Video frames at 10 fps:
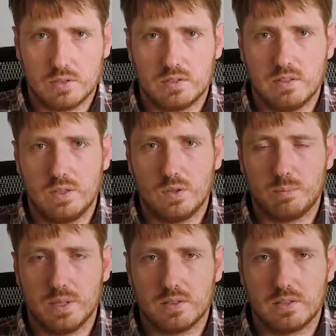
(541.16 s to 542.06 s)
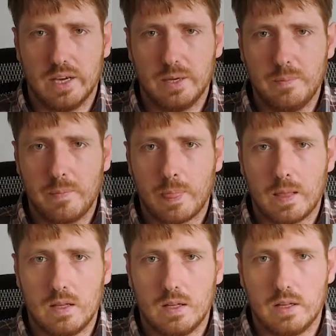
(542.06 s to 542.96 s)
this development time,
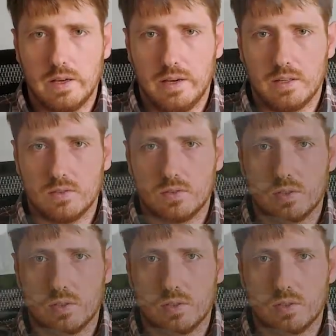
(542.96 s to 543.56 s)
and